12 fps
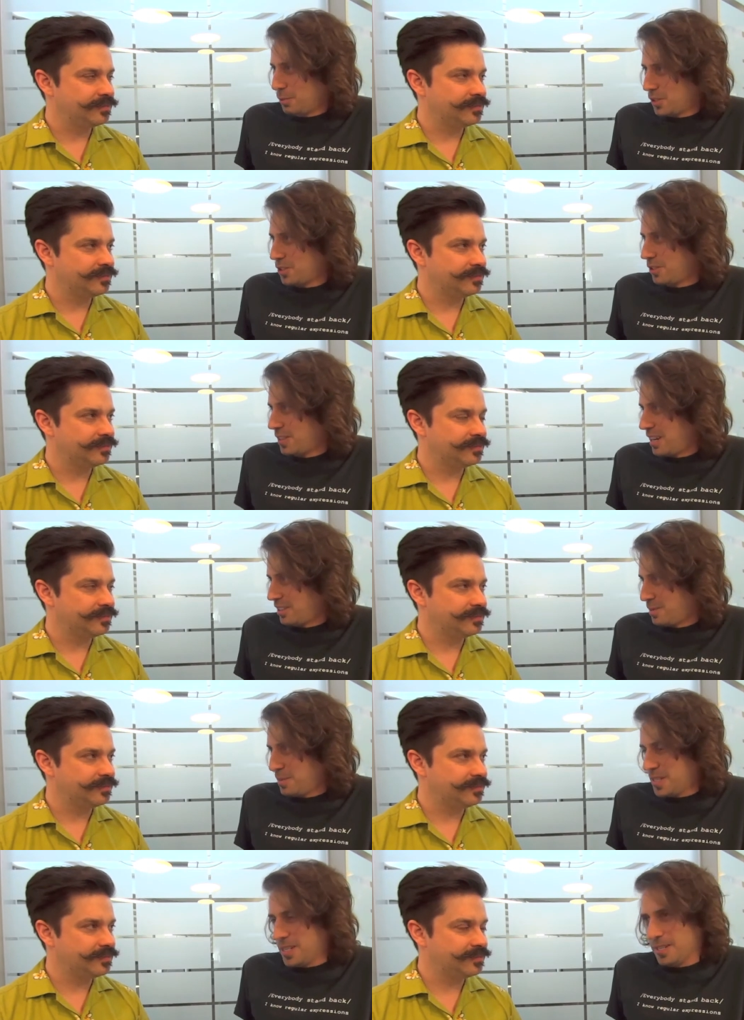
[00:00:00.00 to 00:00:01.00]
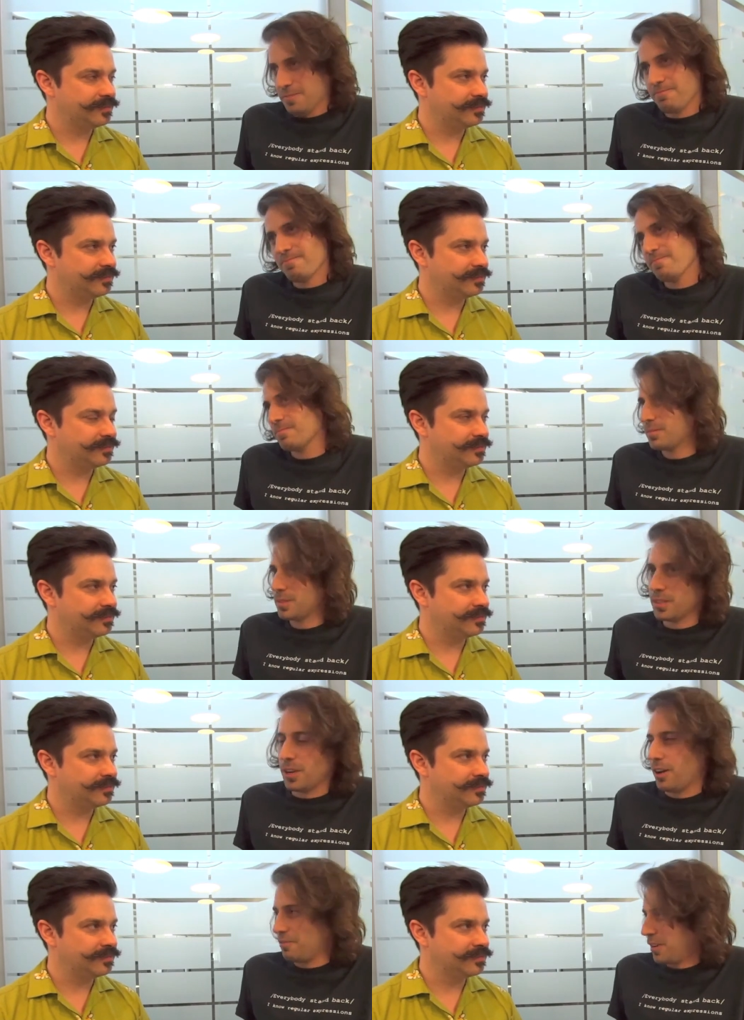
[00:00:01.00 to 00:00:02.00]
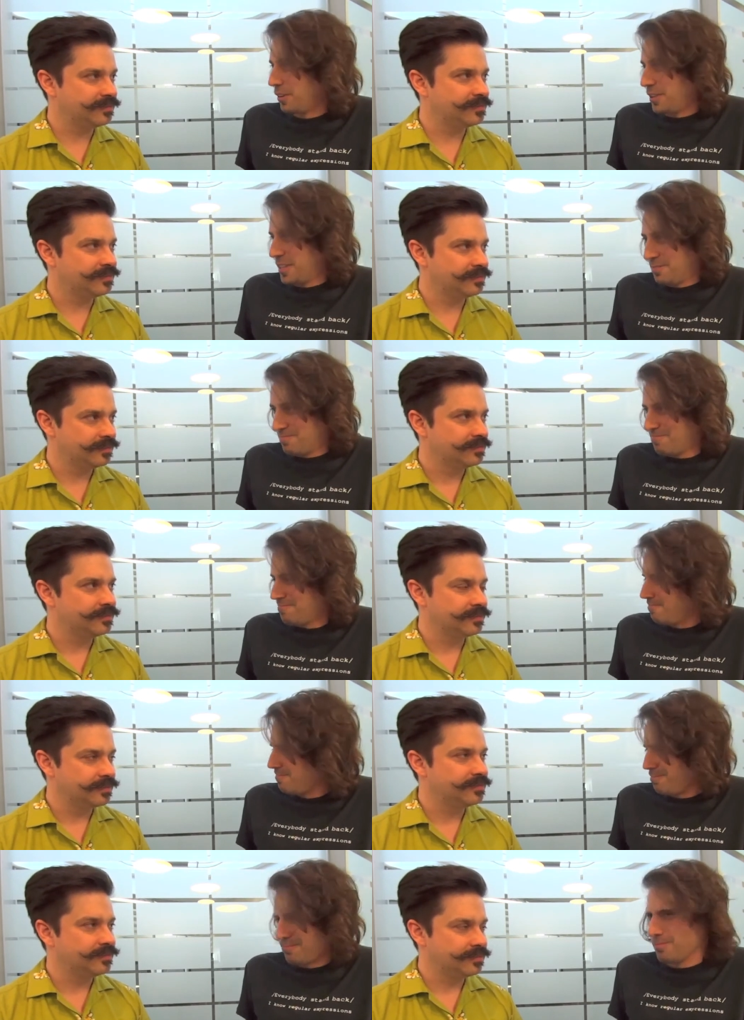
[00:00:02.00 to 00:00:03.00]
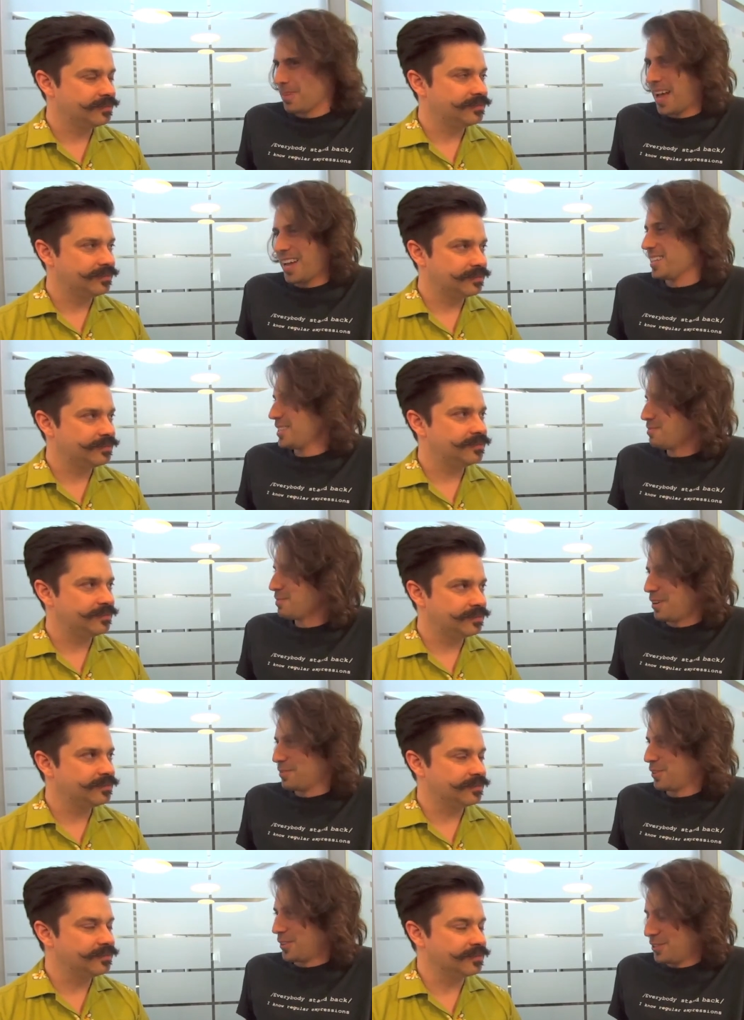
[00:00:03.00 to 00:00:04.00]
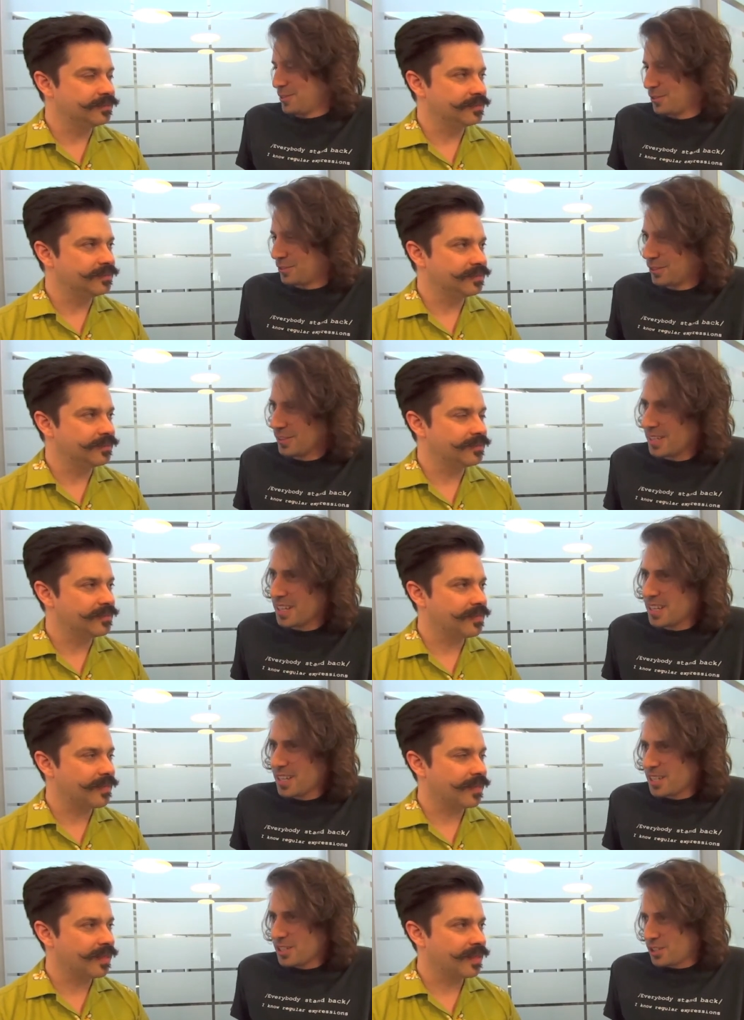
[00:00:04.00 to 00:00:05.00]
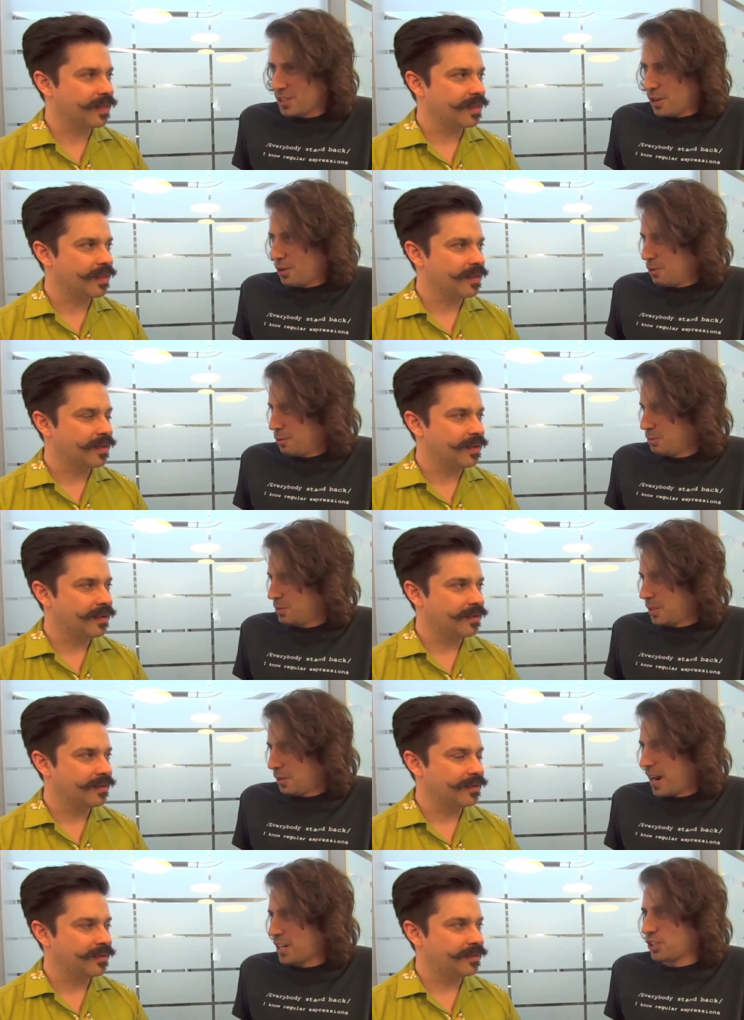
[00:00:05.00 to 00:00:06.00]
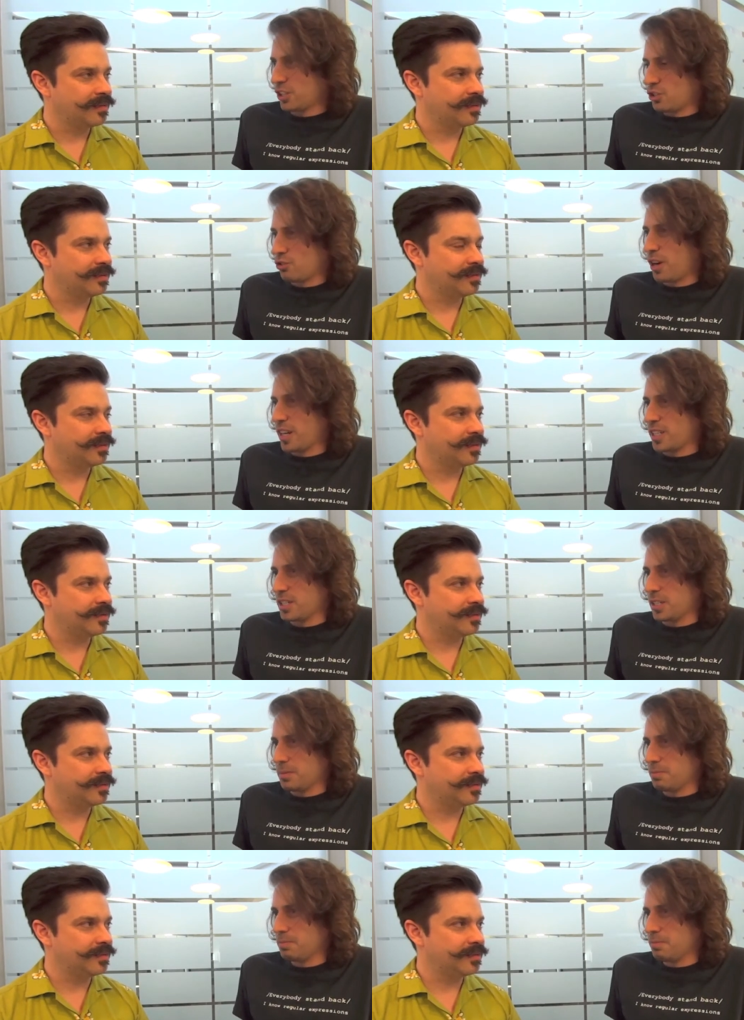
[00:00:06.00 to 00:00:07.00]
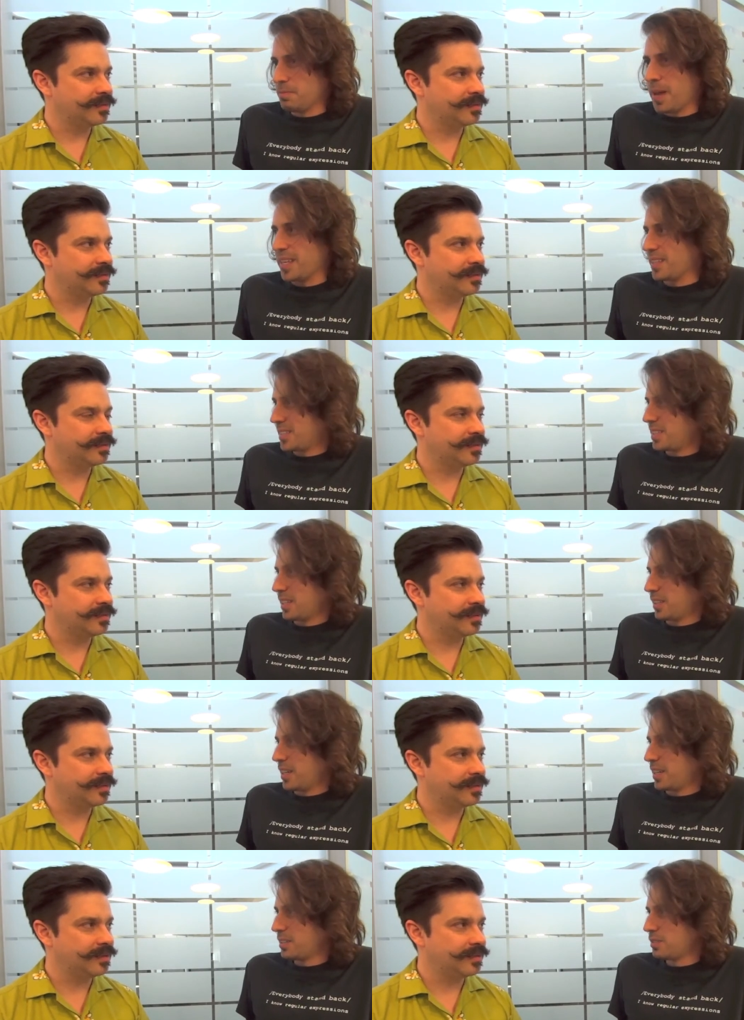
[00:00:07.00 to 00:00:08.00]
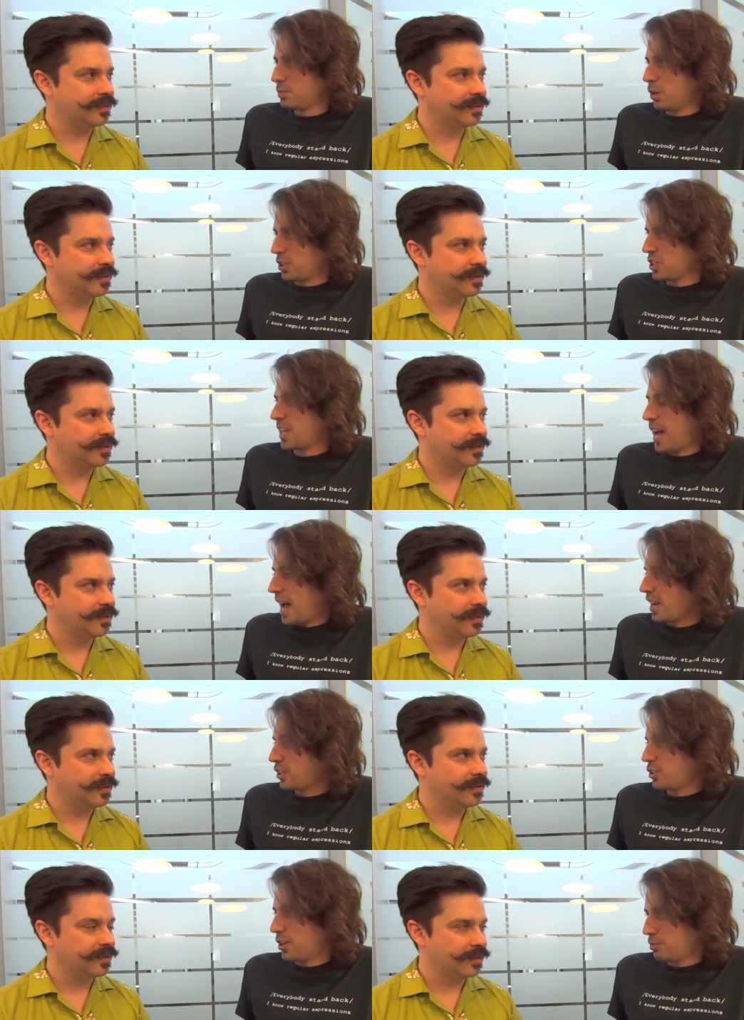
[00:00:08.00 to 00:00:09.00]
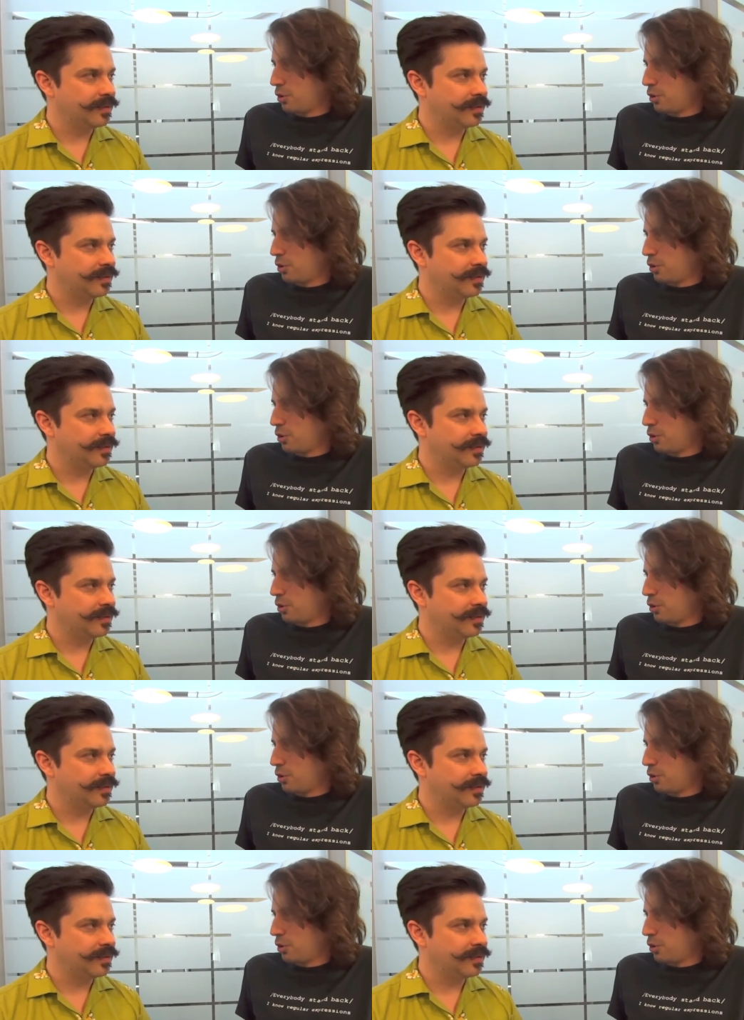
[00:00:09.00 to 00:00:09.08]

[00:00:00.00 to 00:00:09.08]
Speaker 1: which turned out to be not very handy, not very useful. So they're actually trying to make this thing like not just a hackathon